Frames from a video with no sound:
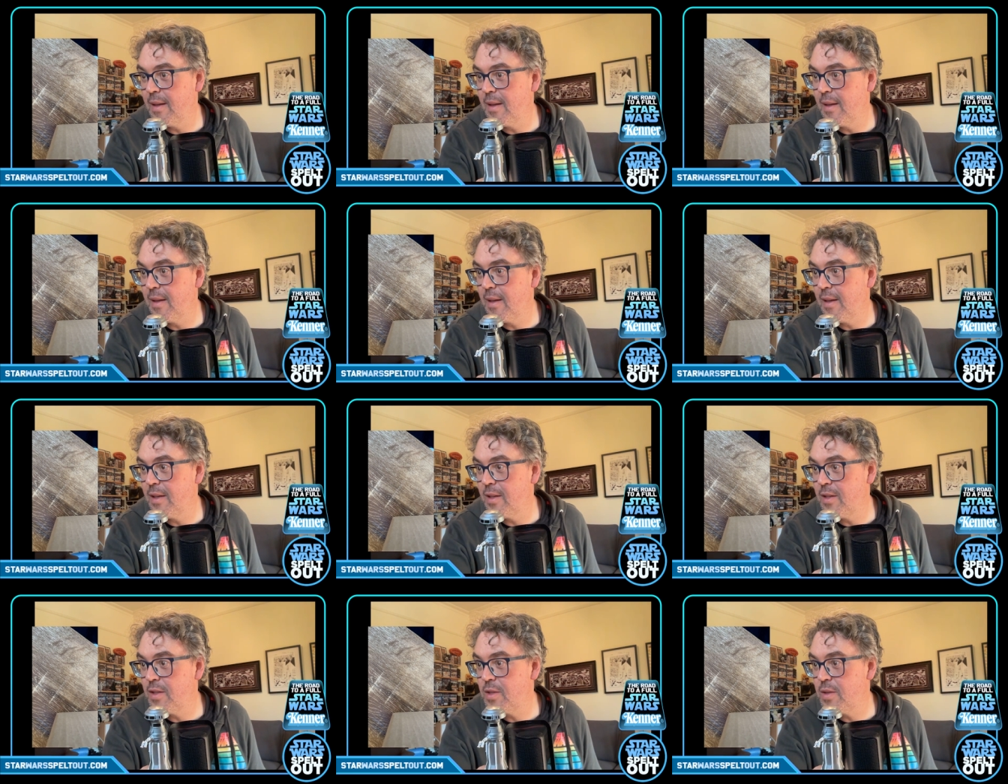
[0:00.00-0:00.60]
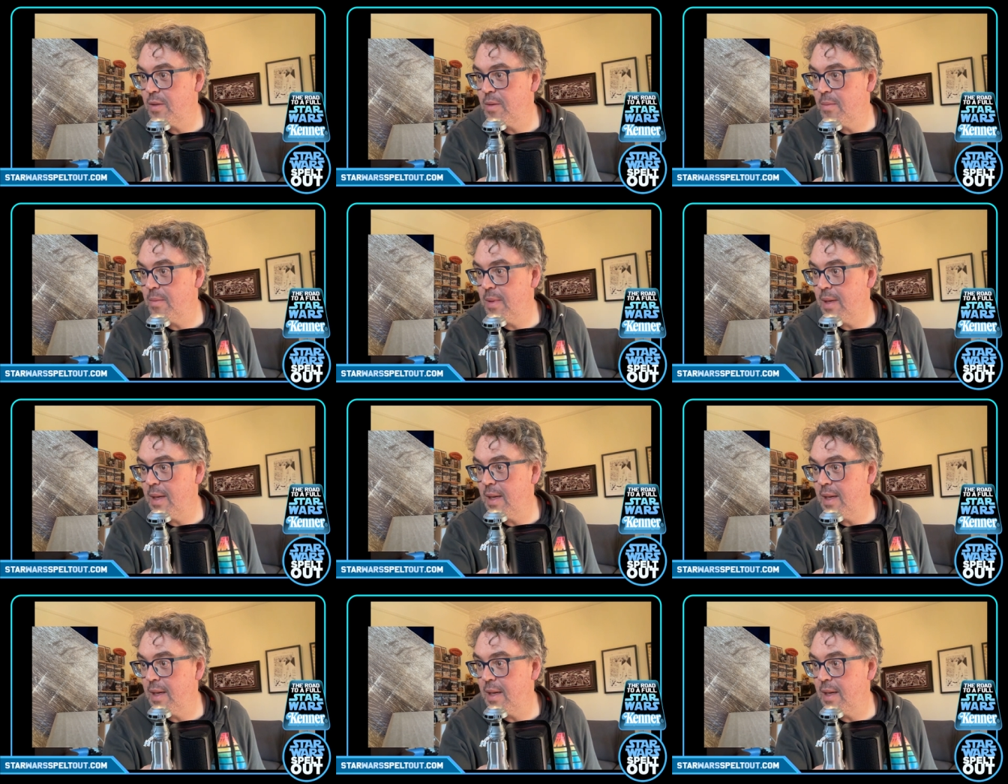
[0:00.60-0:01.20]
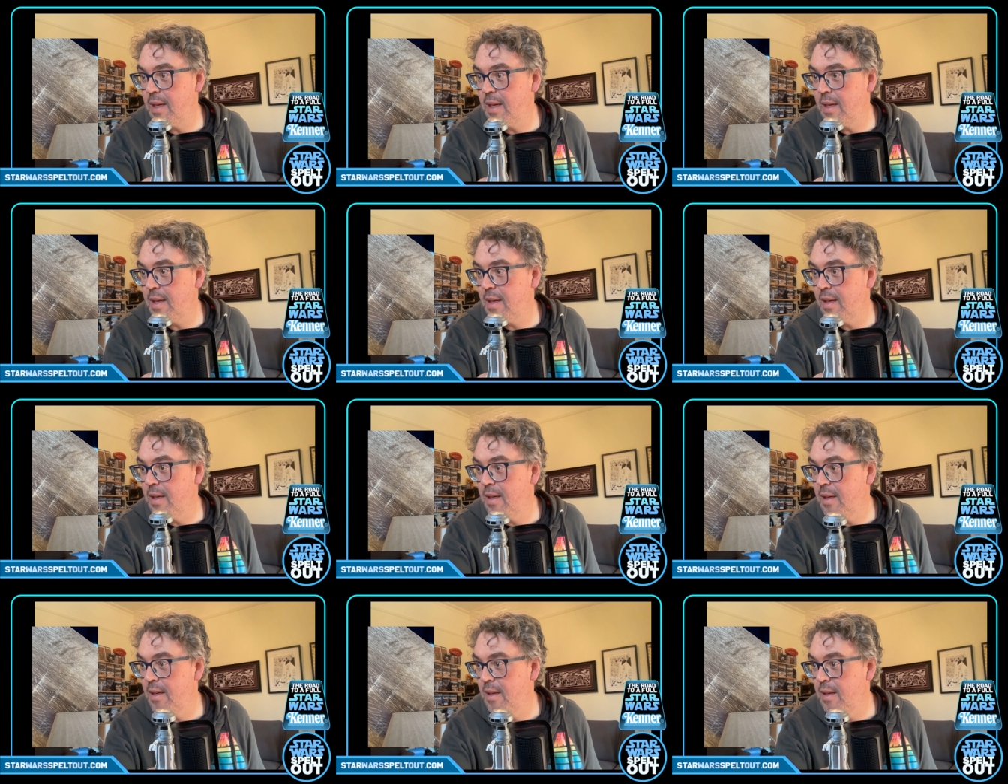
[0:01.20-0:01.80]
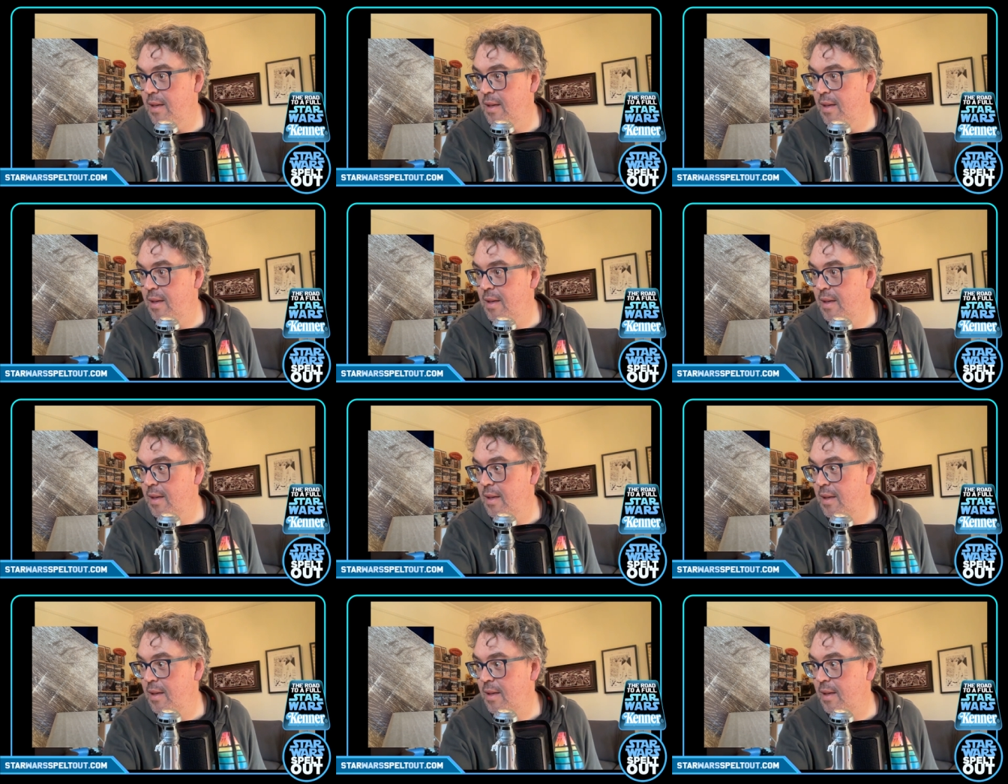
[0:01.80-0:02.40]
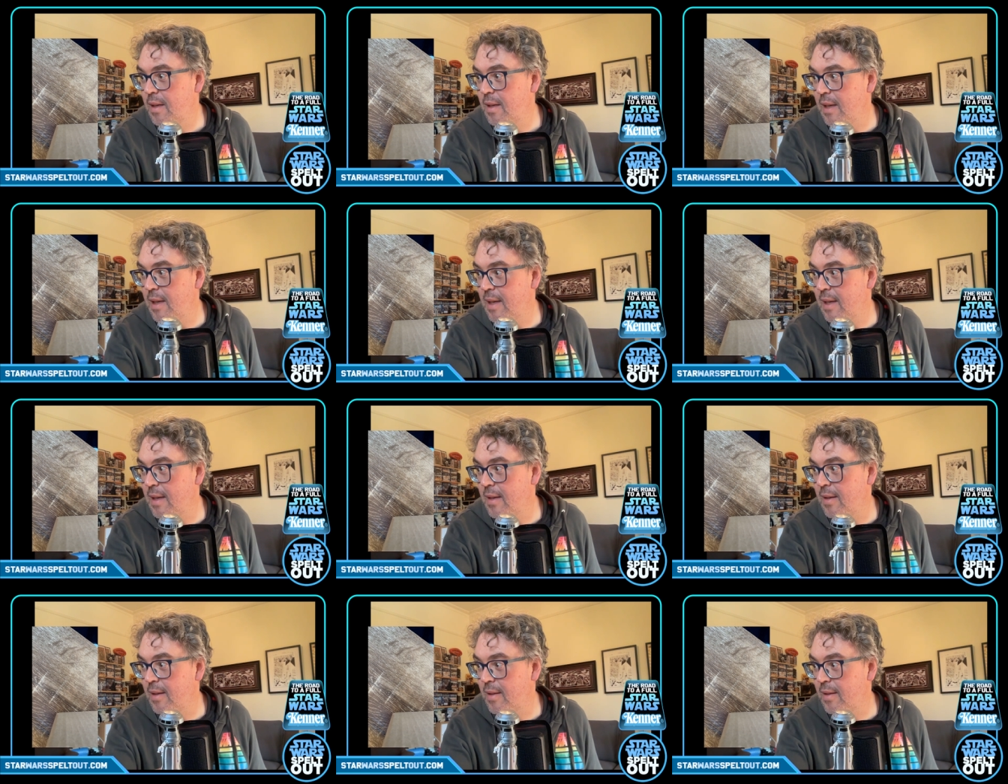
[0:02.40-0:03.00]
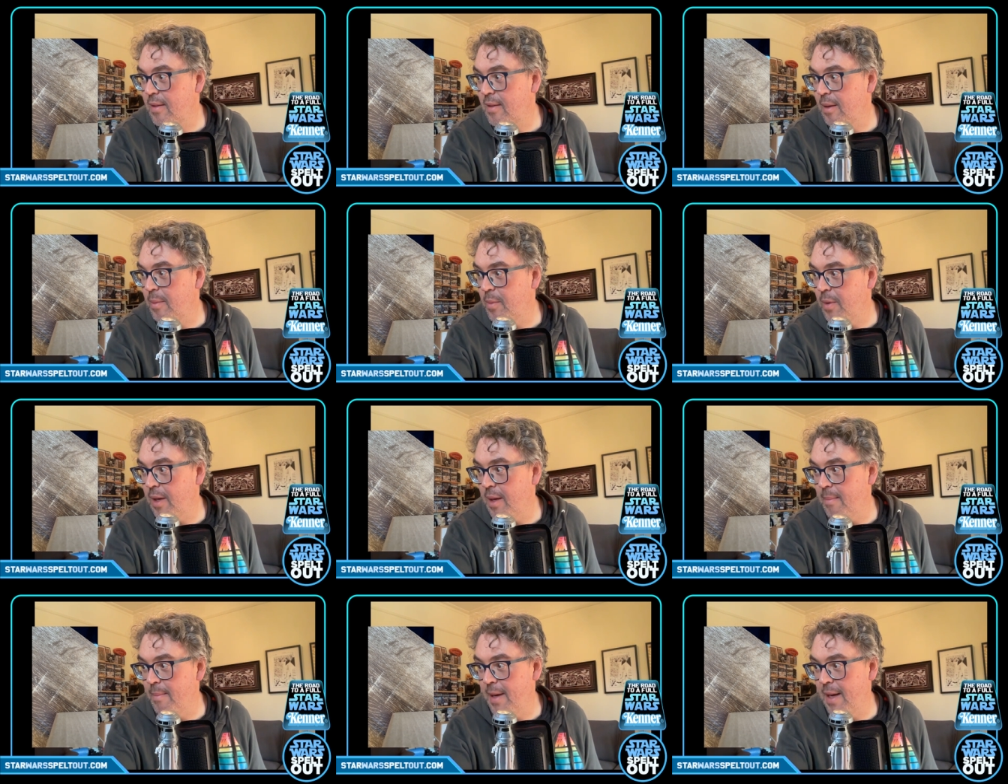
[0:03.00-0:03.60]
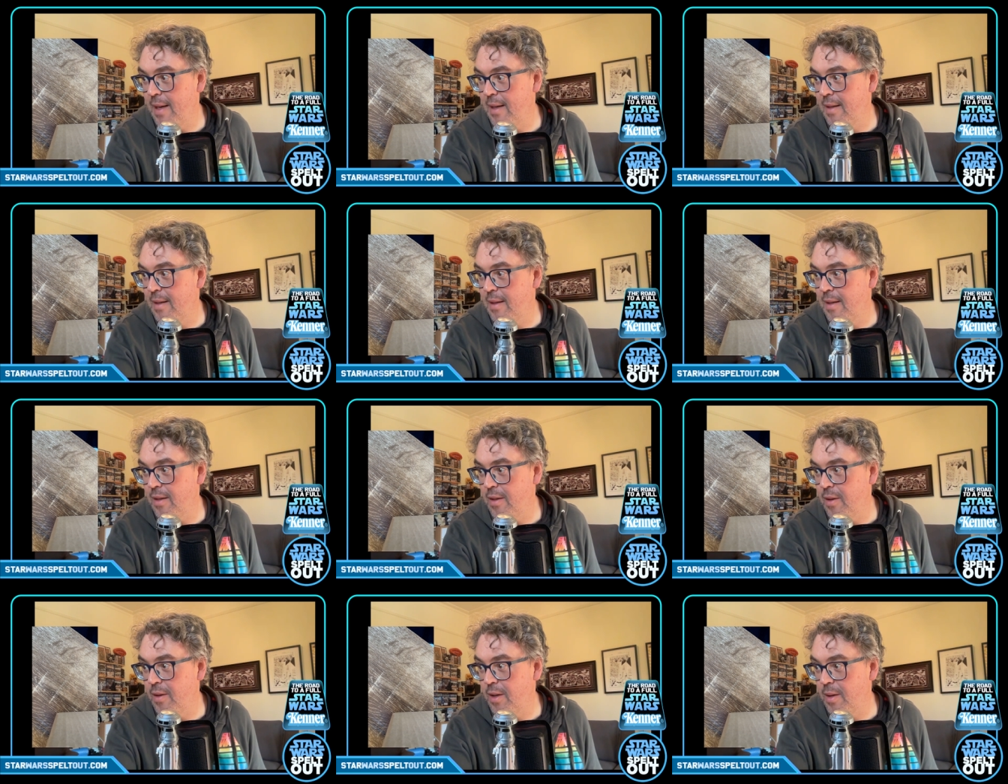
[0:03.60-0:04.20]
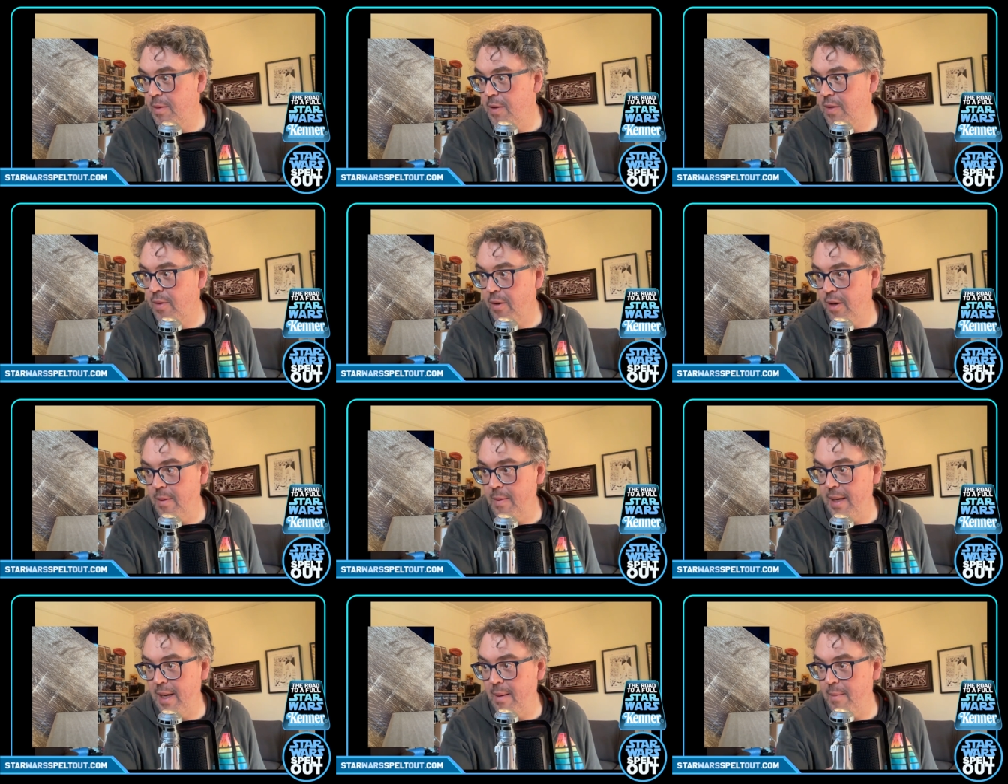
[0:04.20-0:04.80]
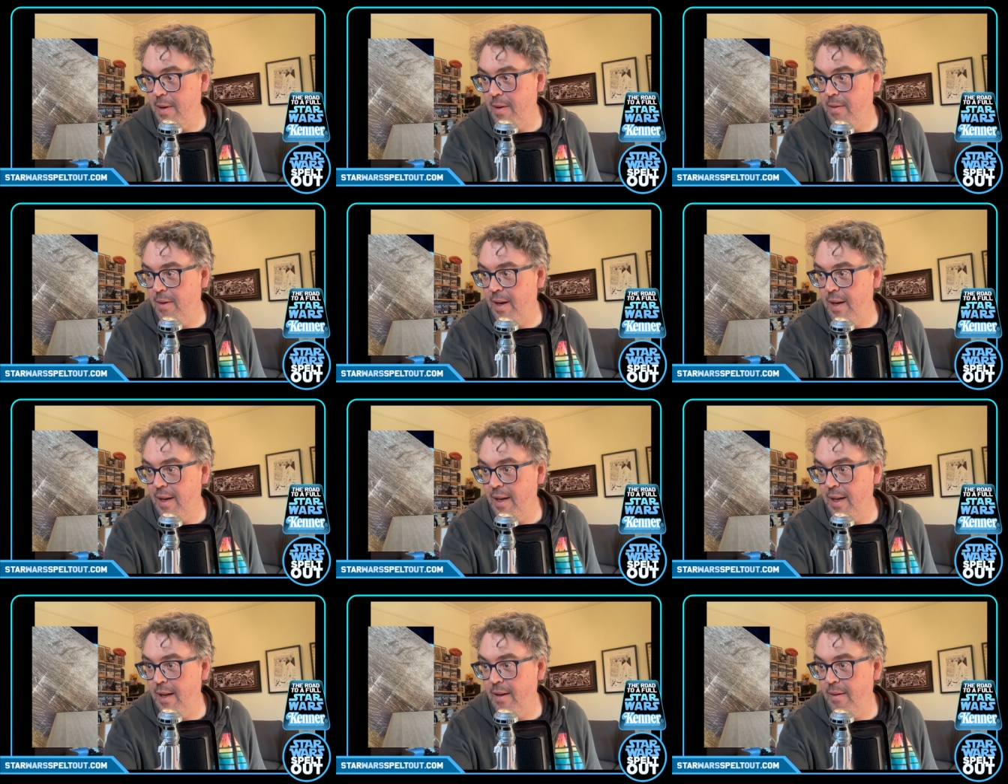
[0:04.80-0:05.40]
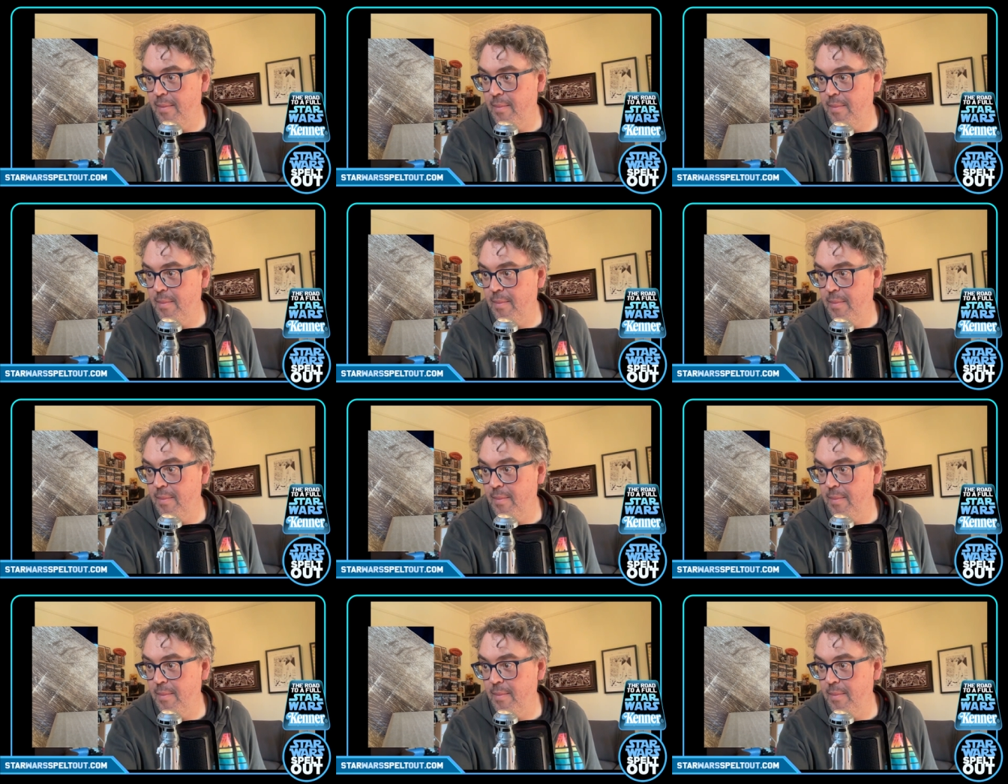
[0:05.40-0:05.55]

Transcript: It should be here somewhere. Matt, you're going to be screaming at me right now.